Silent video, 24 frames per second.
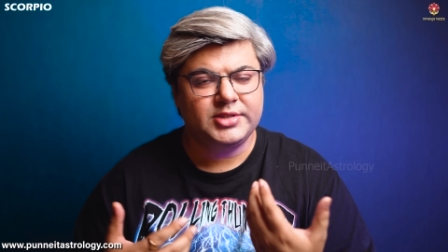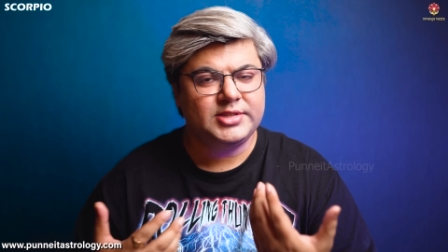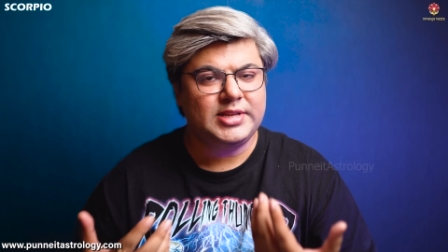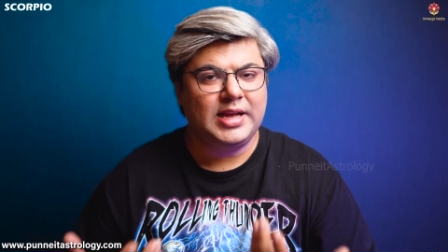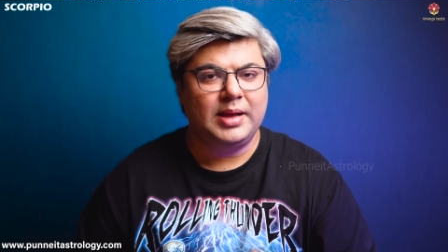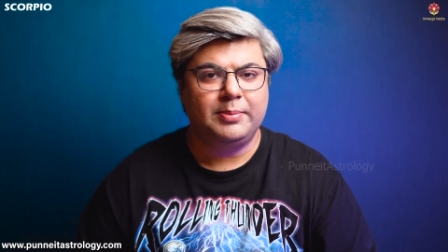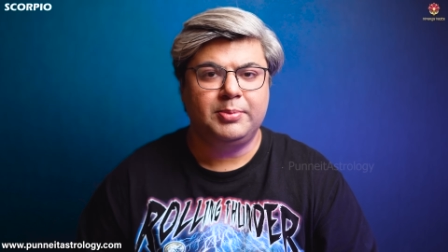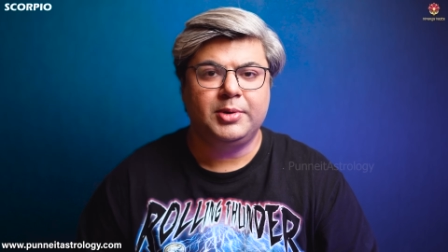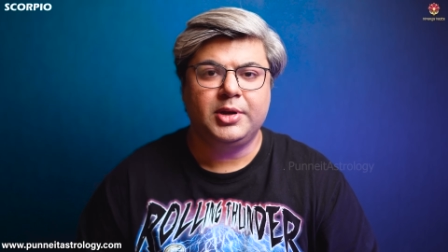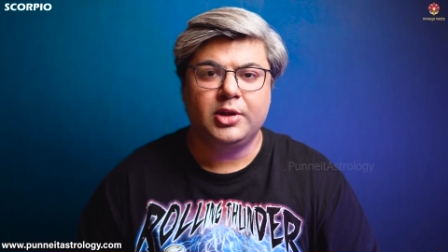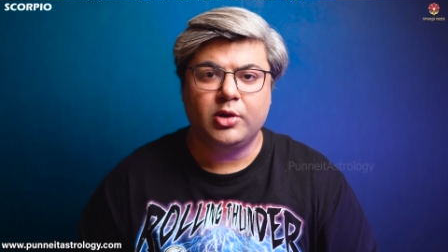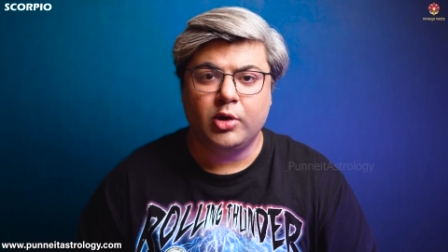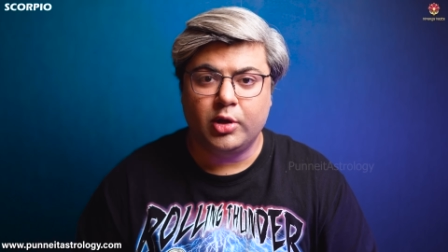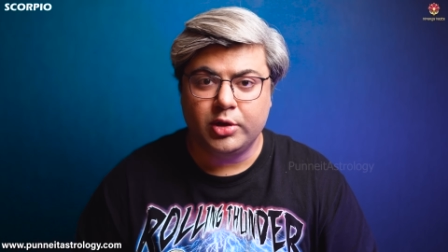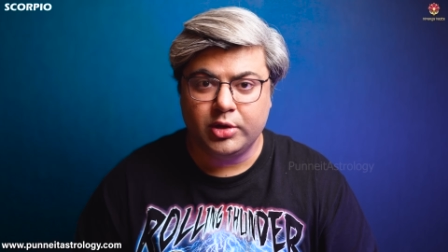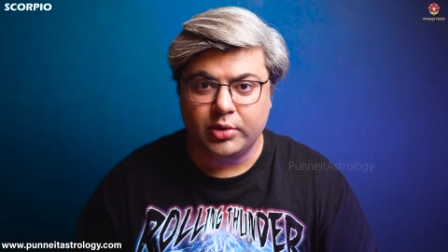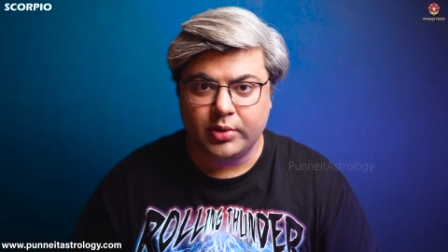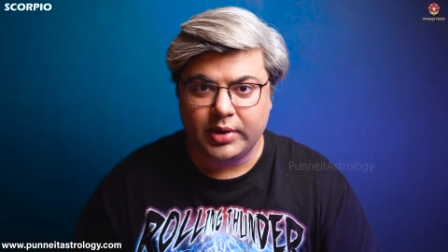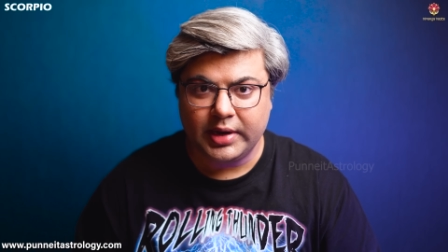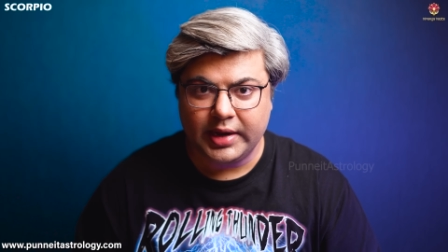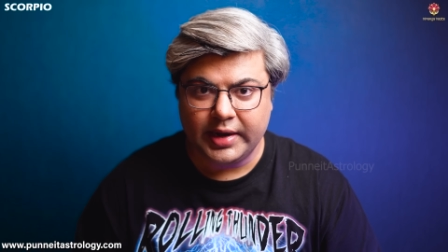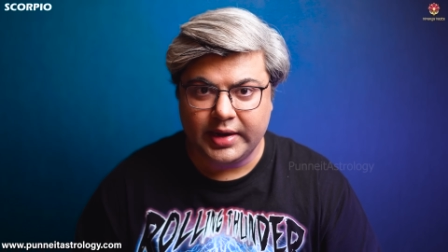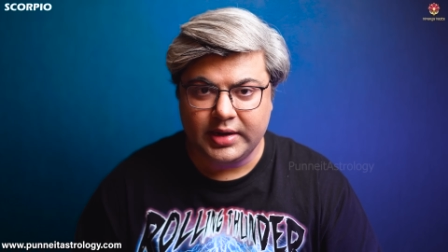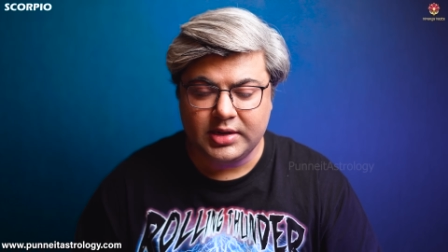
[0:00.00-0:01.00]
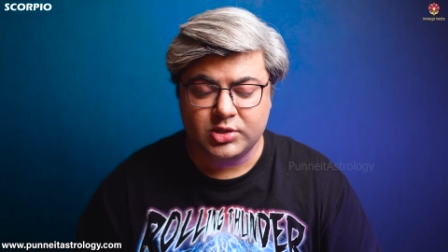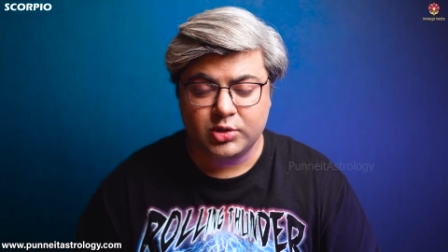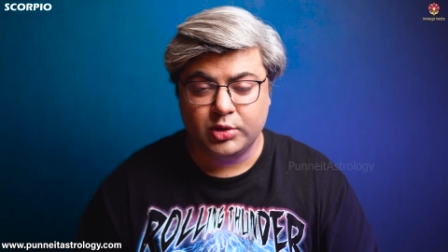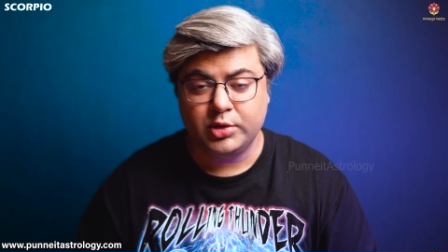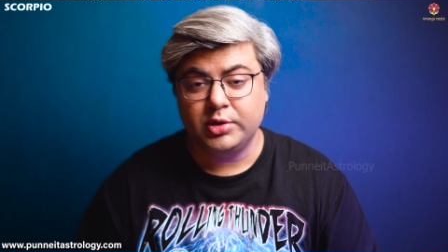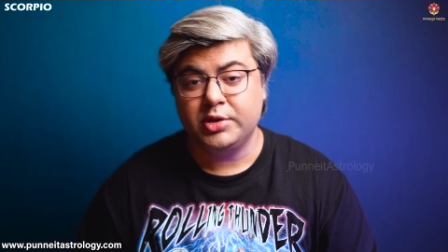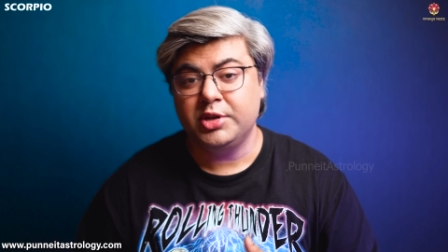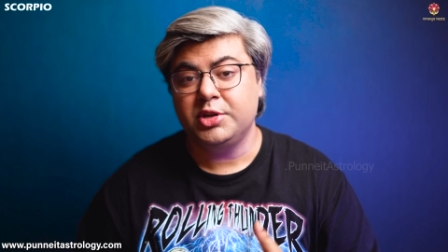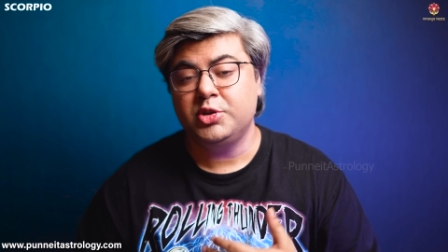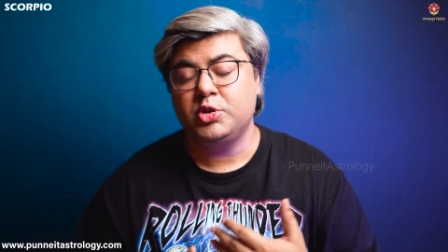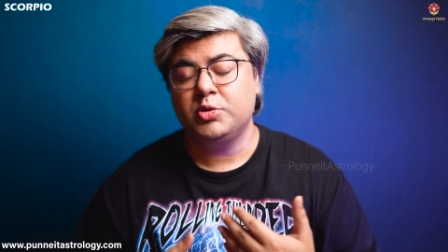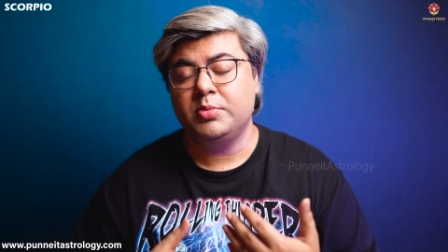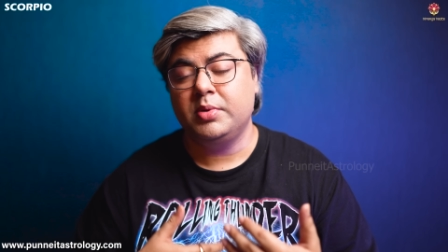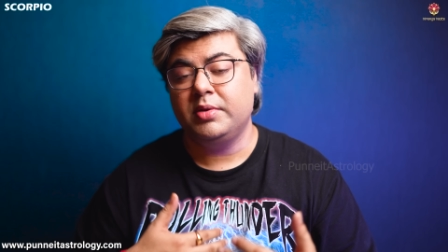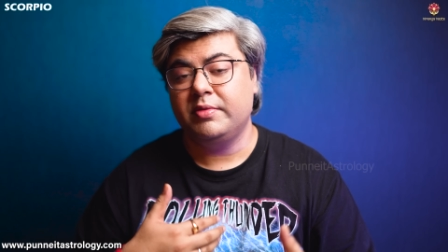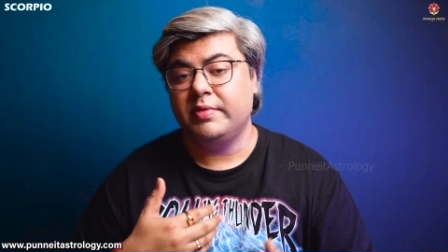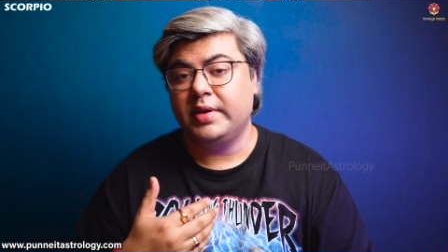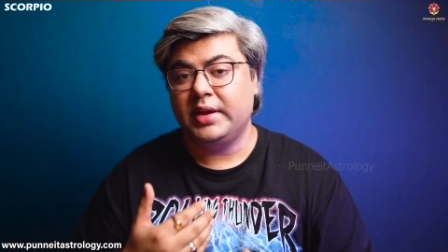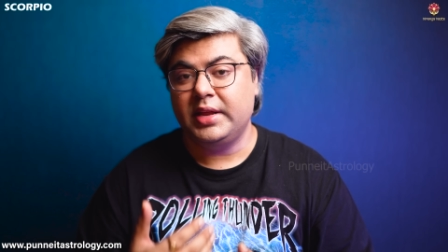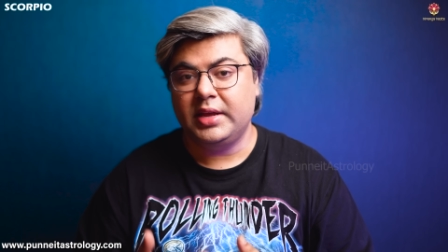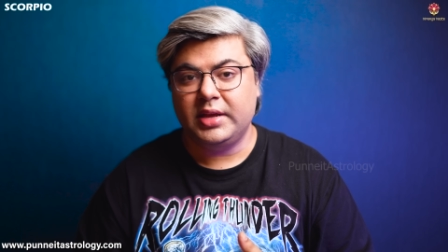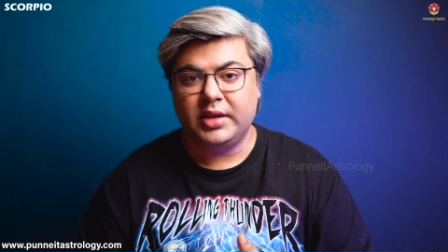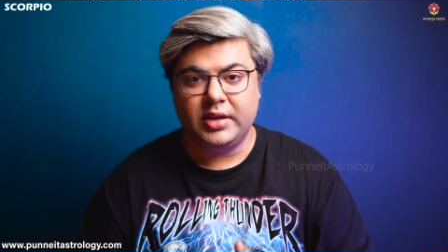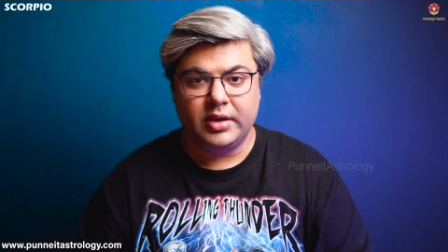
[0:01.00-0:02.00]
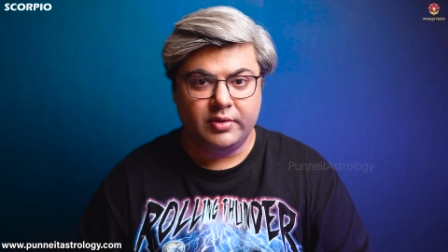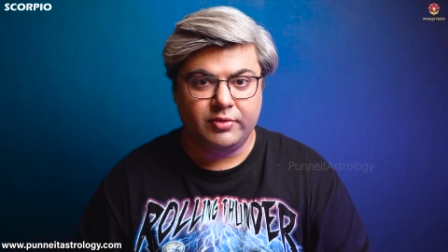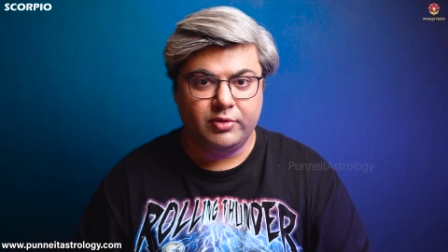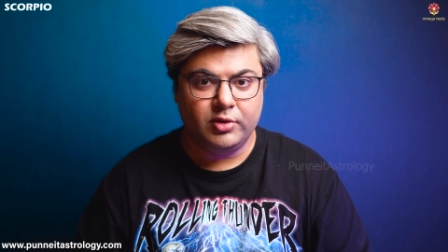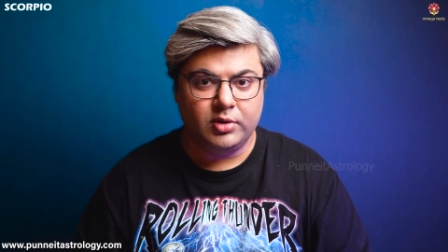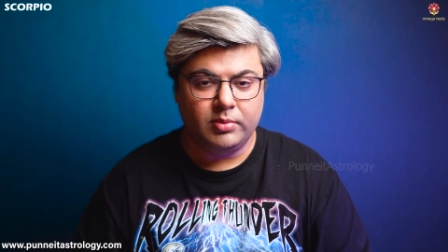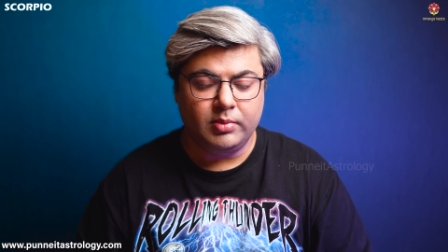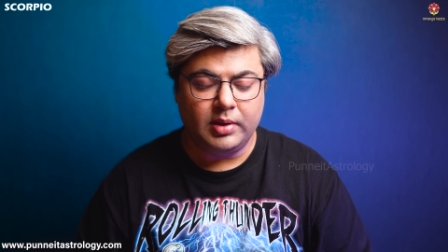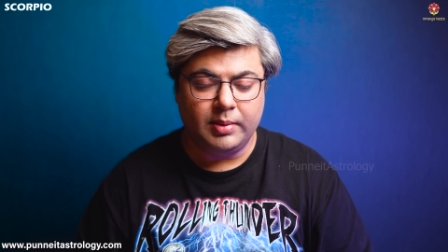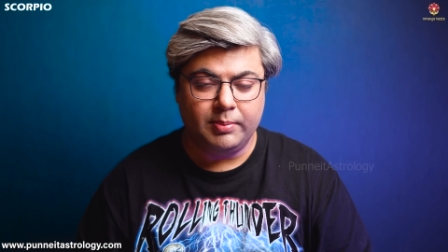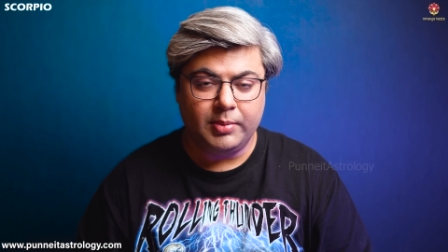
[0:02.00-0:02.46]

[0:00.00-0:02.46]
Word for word: It's happening on your head, so you need to be very careful